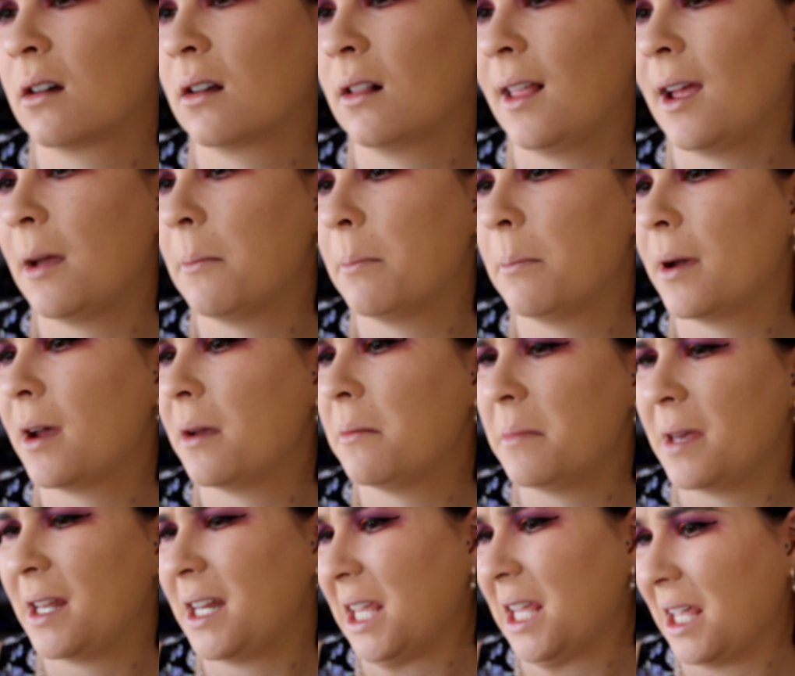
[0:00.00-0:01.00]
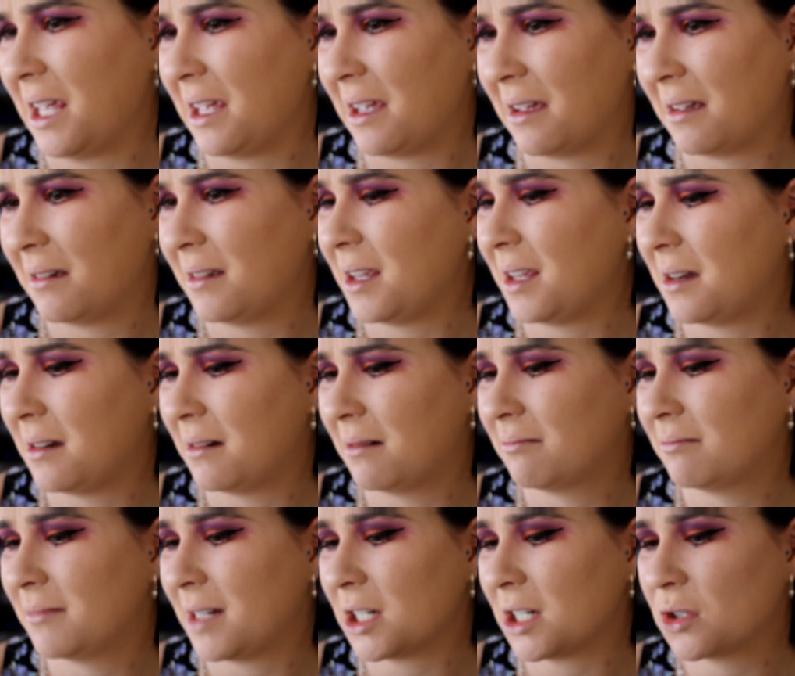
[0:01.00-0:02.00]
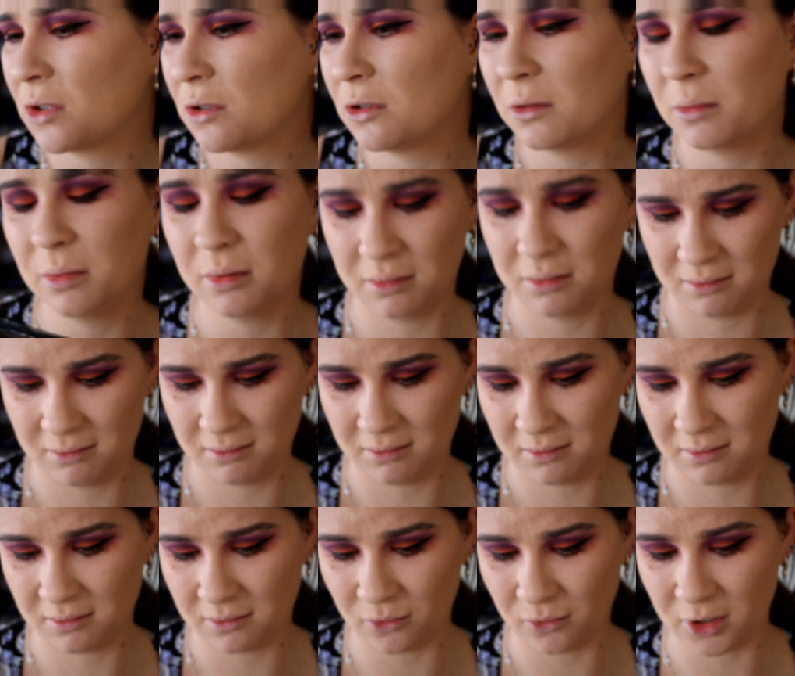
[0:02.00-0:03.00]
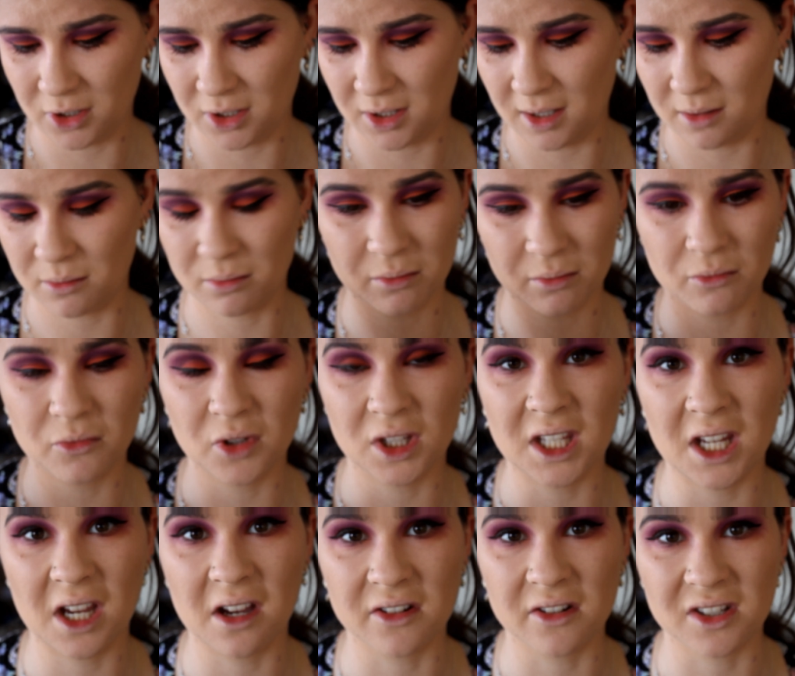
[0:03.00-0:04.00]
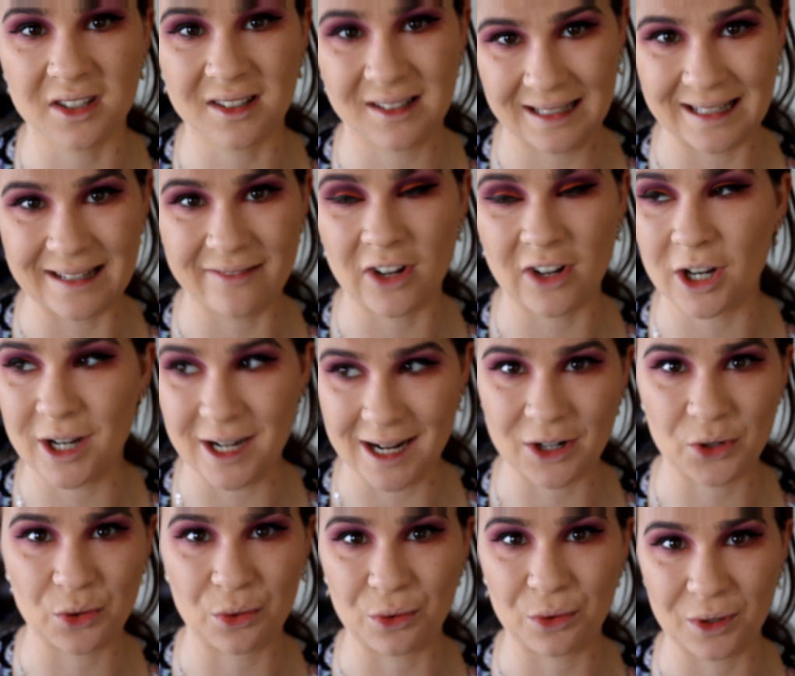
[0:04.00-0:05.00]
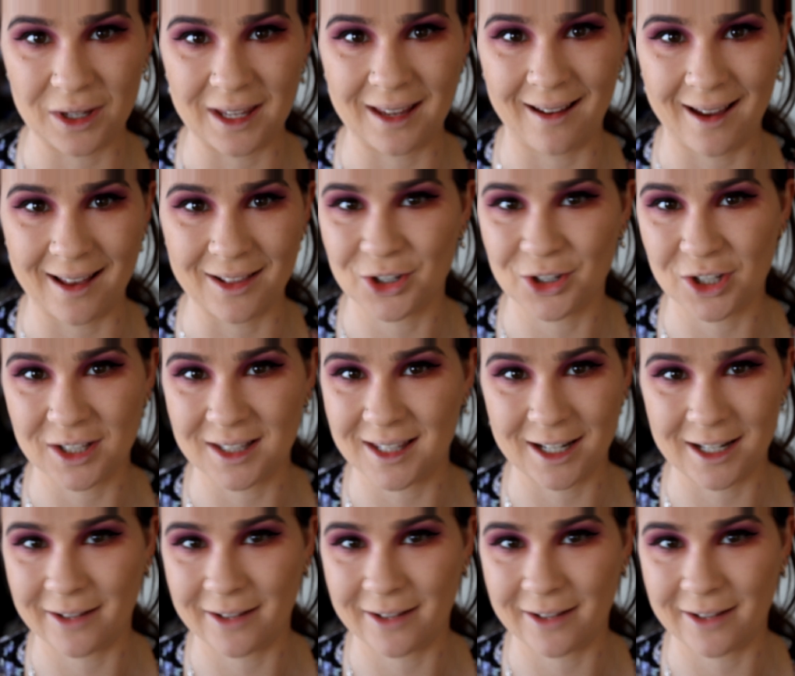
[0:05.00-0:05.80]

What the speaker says: Glam by Medicare in Natural, which they really are just very natural looking eyelashes.